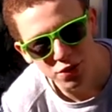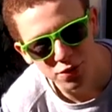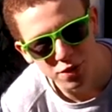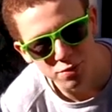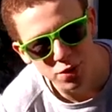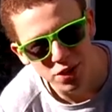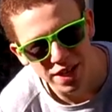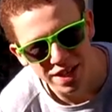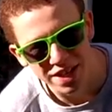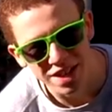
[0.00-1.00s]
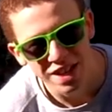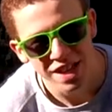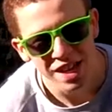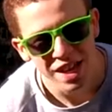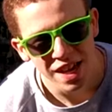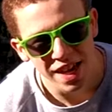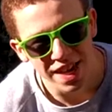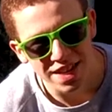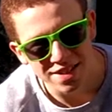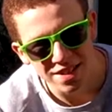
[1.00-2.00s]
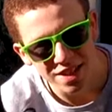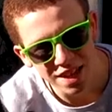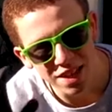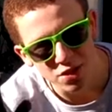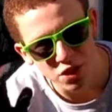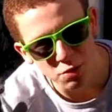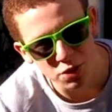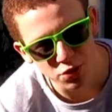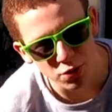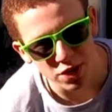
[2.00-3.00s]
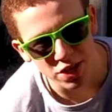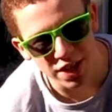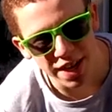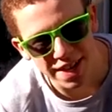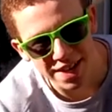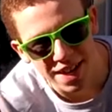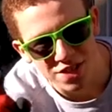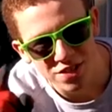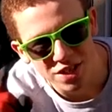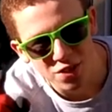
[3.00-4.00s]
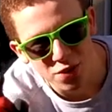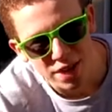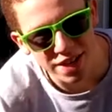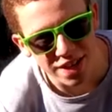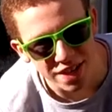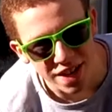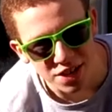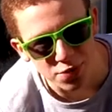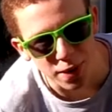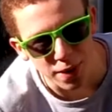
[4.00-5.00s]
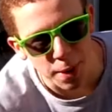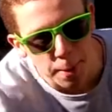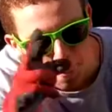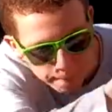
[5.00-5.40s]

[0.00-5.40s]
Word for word: of this project here and thank you so much for watching and I see you in the next one